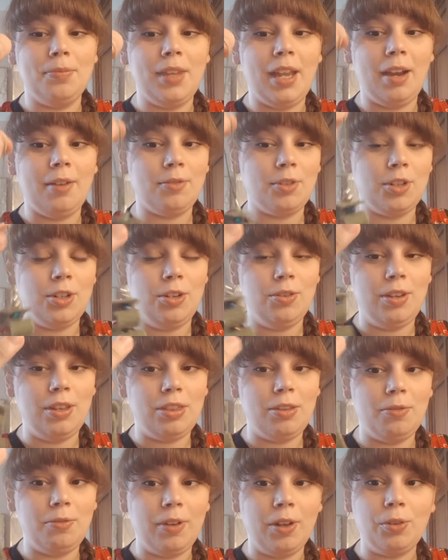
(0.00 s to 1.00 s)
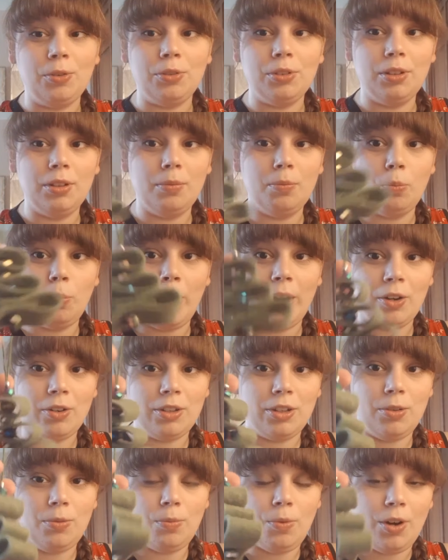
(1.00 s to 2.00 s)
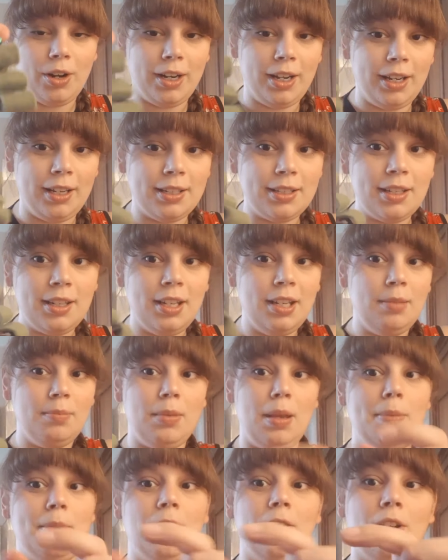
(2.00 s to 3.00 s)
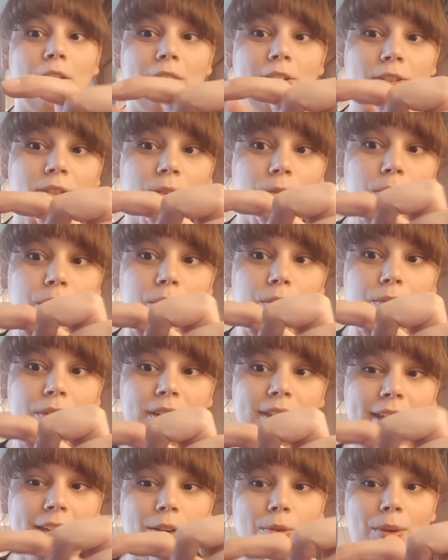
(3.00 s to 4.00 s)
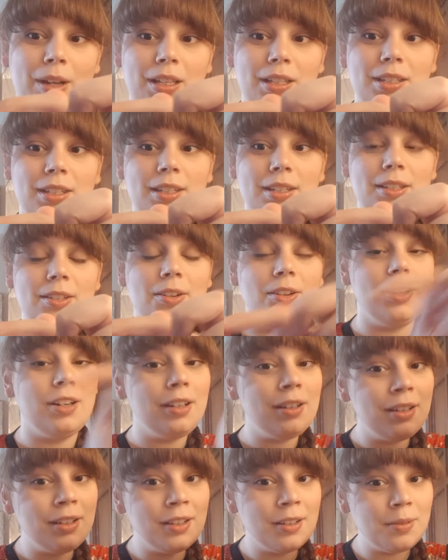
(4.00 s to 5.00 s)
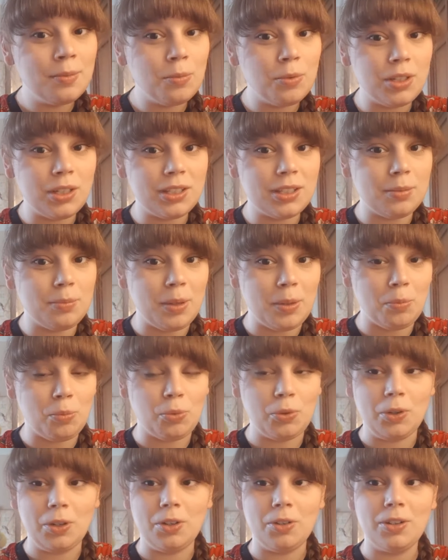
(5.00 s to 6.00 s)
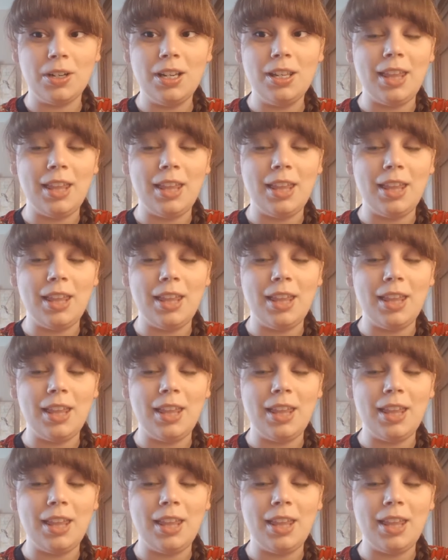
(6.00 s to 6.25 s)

after you get the felt where you want it, maybe you're gonna sew little sequences on with some embroidery.